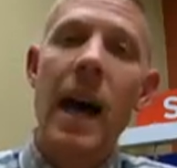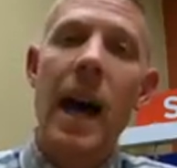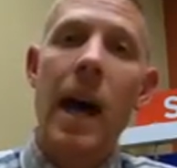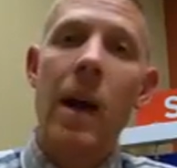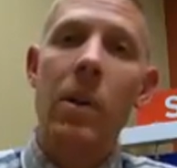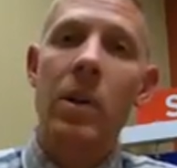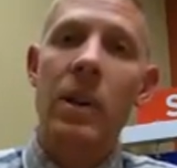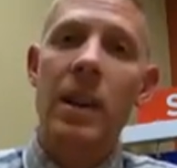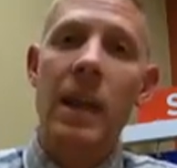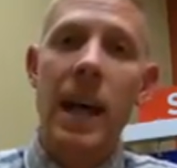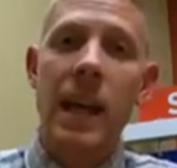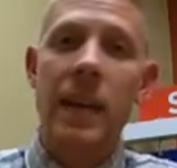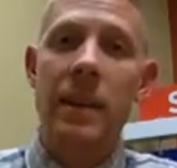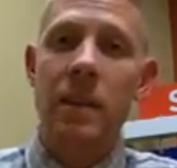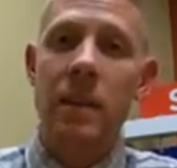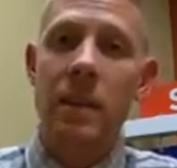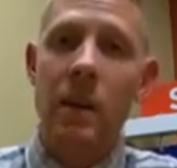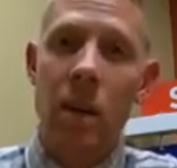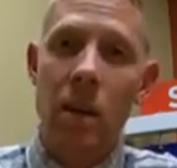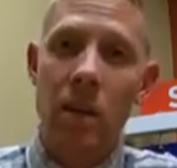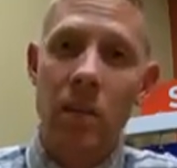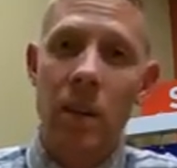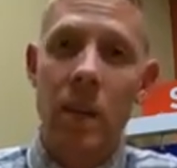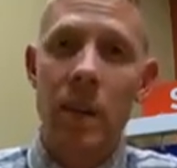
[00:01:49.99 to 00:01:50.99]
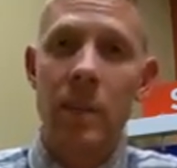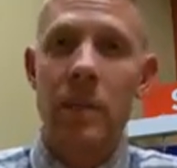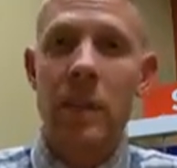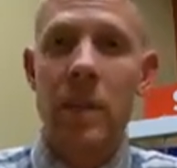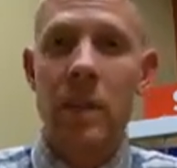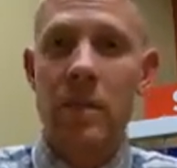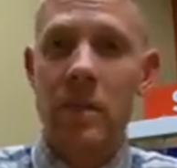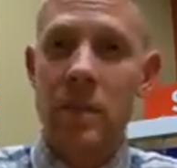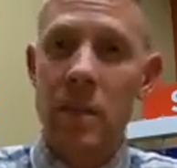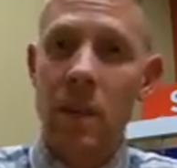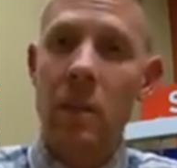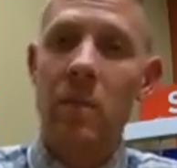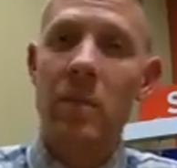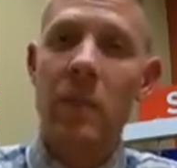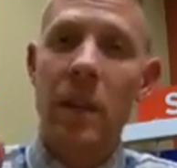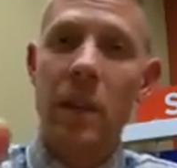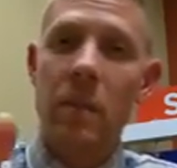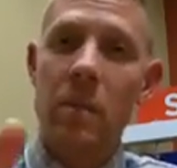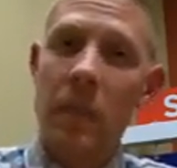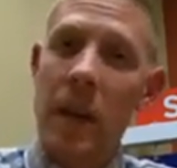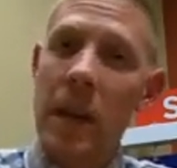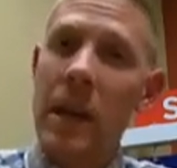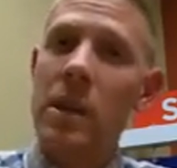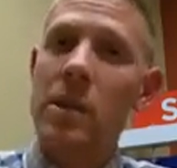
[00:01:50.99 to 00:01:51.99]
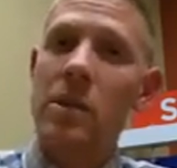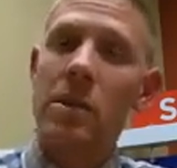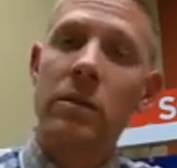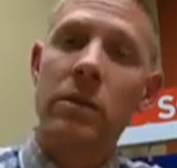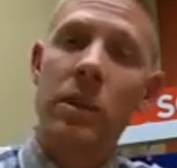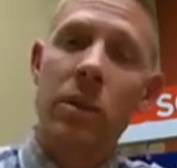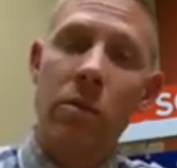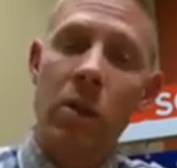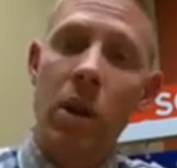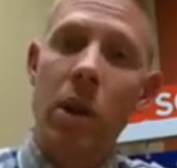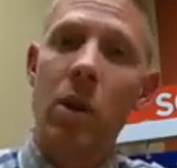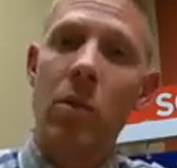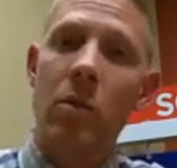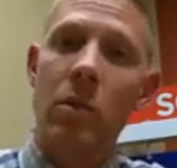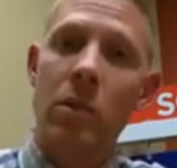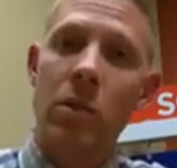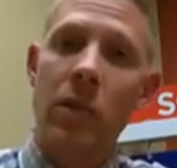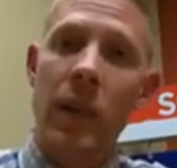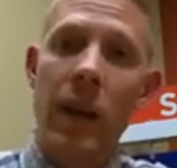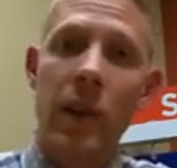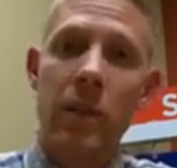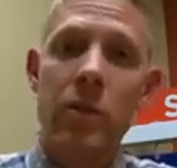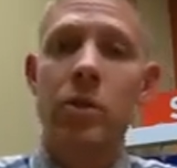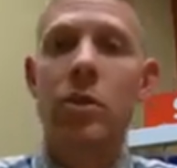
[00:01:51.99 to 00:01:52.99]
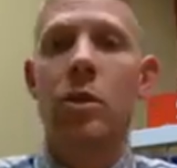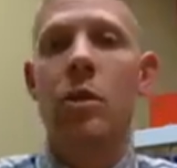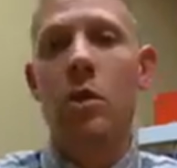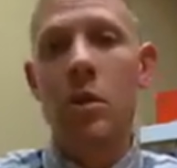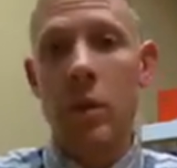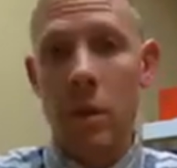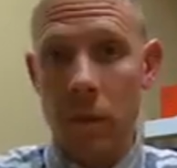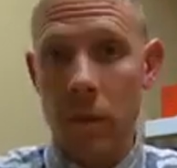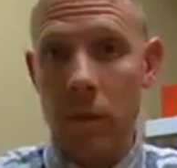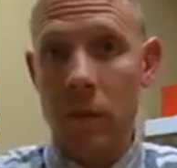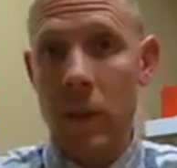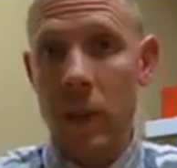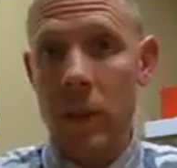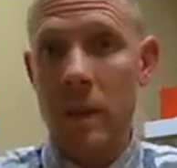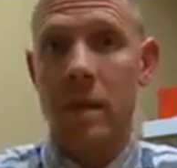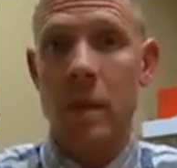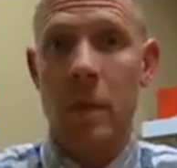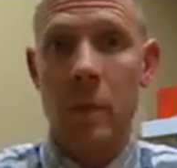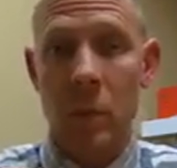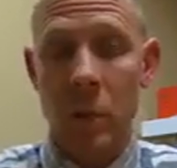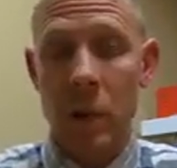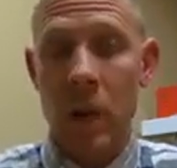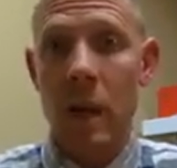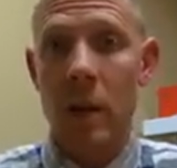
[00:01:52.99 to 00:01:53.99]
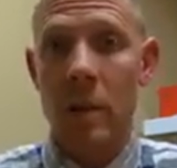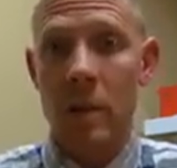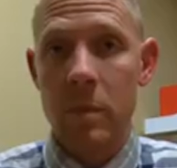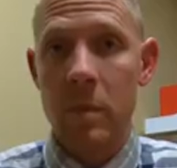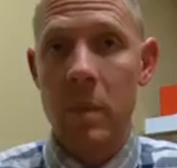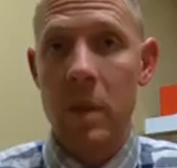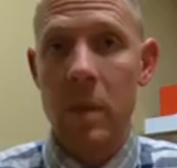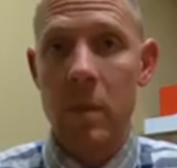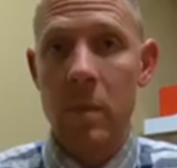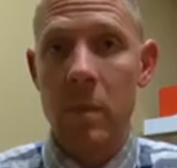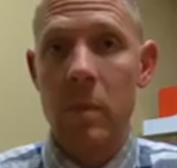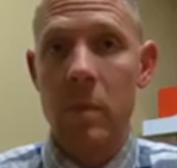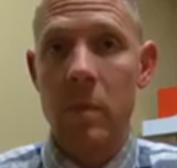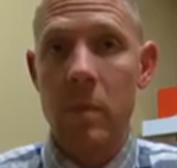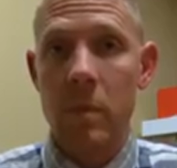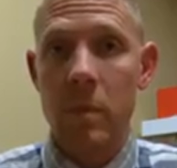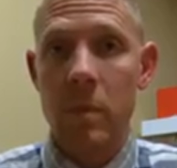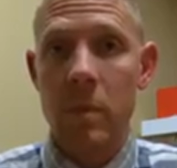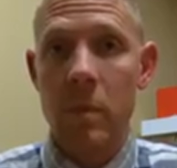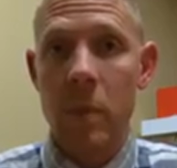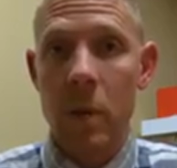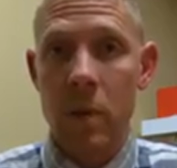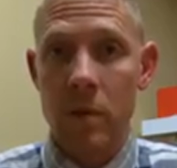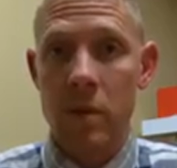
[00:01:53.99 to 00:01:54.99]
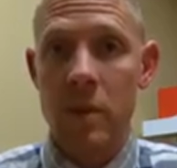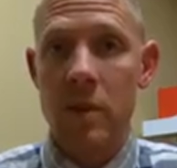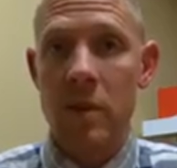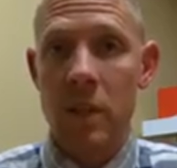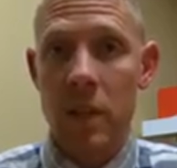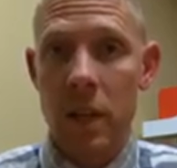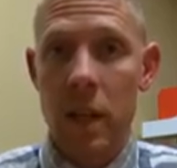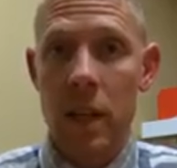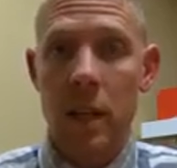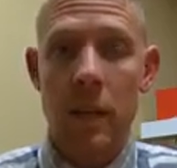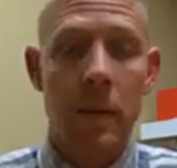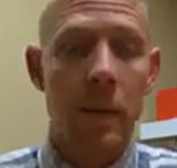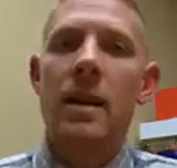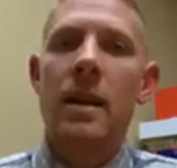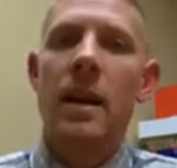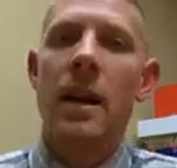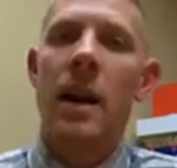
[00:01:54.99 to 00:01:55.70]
I would like to know that if there's something majorly wrong with your house, you're going to fix it prior to me purchasing it.